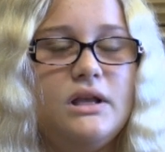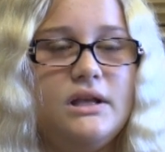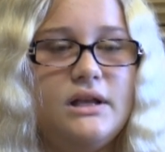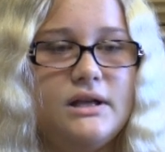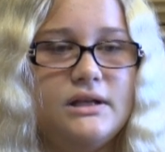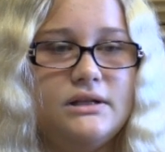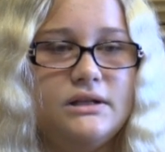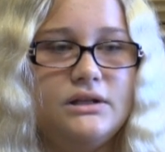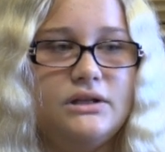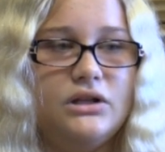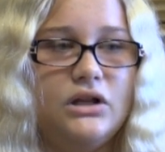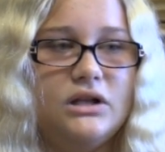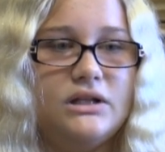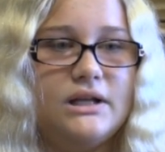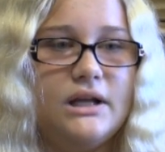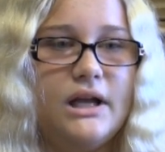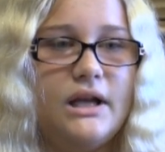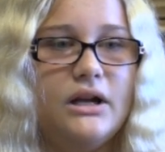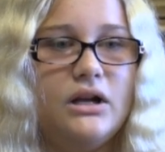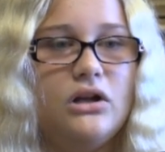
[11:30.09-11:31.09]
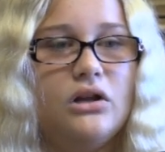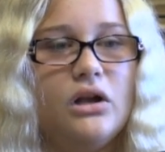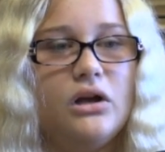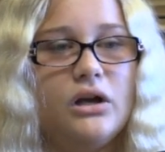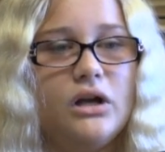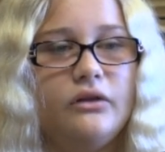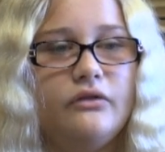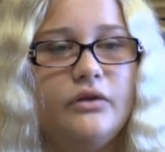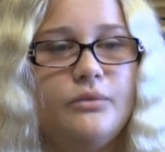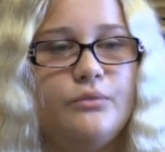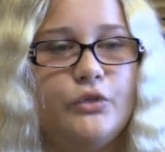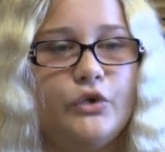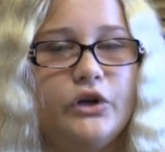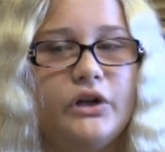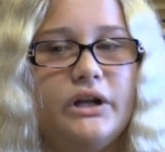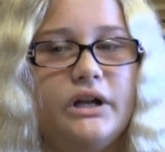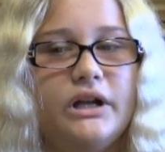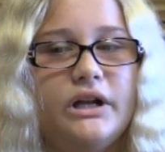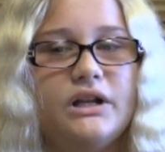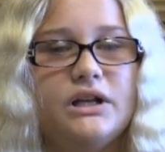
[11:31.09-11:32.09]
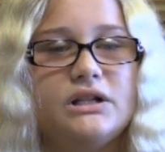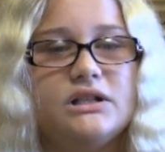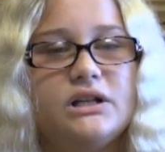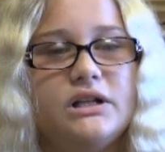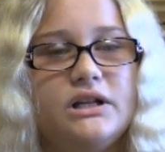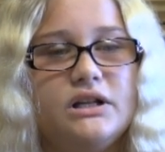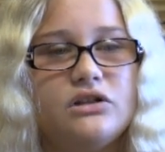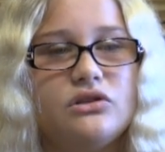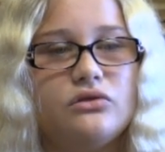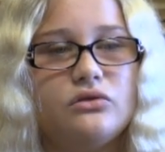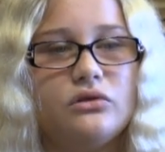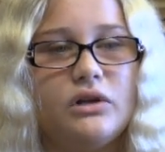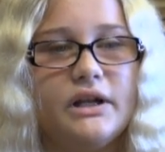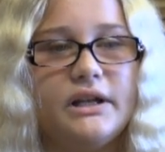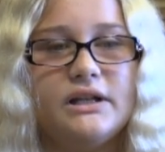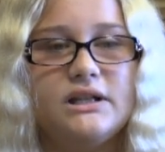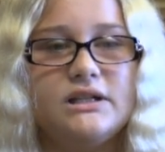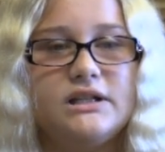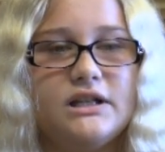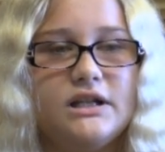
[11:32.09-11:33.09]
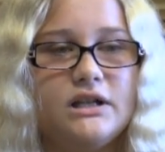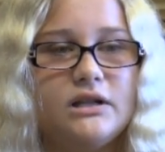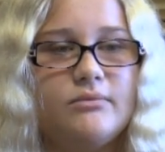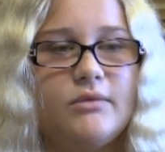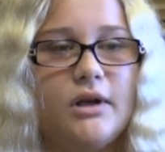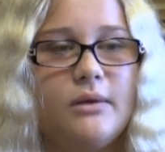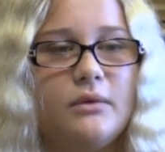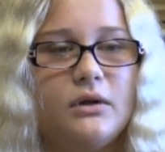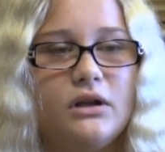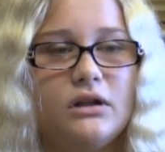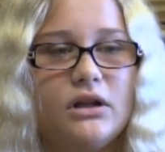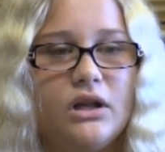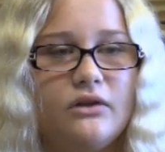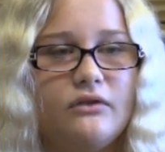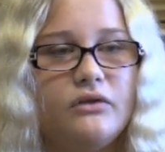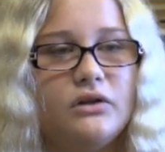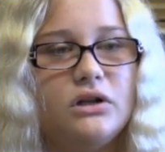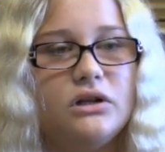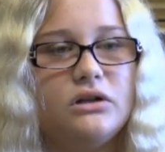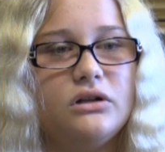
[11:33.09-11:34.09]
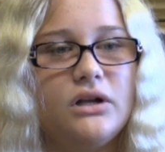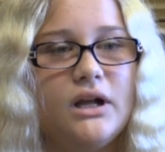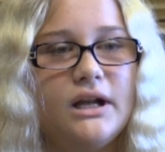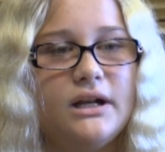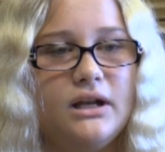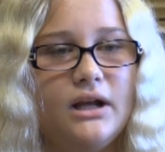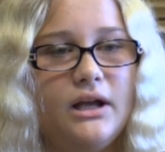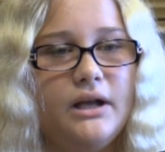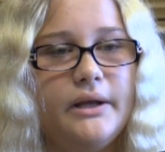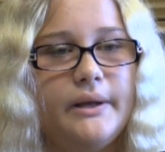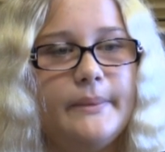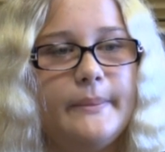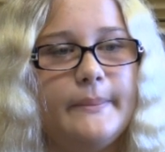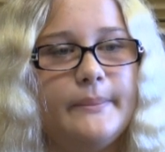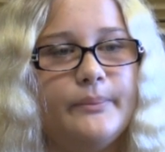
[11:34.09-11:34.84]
Yes, it starts at 8 o'clock every morning. It doesn't end till like 10, maybe 11 at night.